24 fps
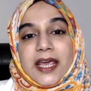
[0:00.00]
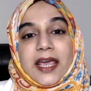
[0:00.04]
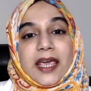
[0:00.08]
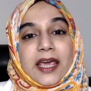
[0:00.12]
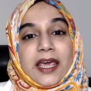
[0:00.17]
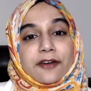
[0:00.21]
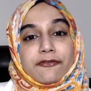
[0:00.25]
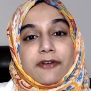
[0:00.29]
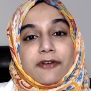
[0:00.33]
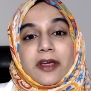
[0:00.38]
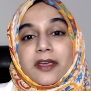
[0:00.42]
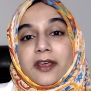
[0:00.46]
and
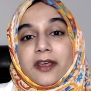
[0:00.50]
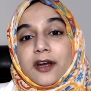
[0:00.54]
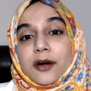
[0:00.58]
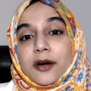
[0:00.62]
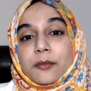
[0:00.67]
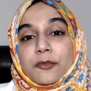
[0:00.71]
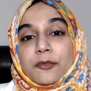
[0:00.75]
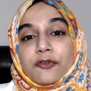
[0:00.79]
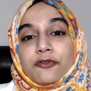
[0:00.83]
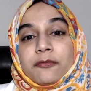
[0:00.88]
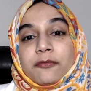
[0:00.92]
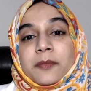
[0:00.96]
regular
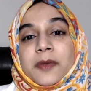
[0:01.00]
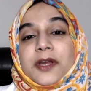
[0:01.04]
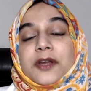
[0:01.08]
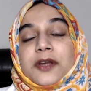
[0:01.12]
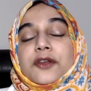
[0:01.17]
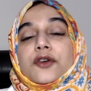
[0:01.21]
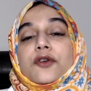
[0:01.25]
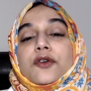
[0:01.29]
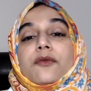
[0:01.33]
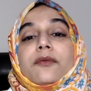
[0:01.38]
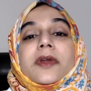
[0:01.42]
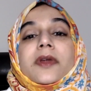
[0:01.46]
movement, you
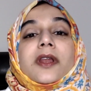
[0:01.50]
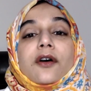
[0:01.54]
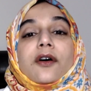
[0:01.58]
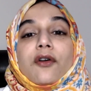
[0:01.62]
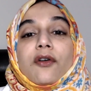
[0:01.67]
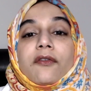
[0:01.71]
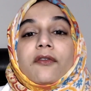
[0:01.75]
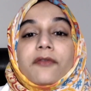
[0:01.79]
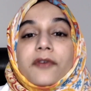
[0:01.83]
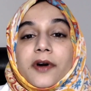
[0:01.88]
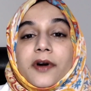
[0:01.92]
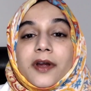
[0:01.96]
will
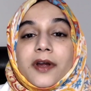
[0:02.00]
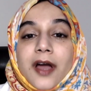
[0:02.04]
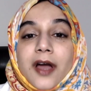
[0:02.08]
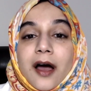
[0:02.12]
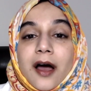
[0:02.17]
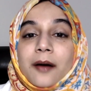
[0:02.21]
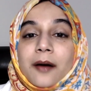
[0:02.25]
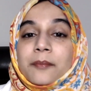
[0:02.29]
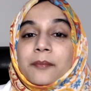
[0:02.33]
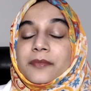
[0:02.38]
overcome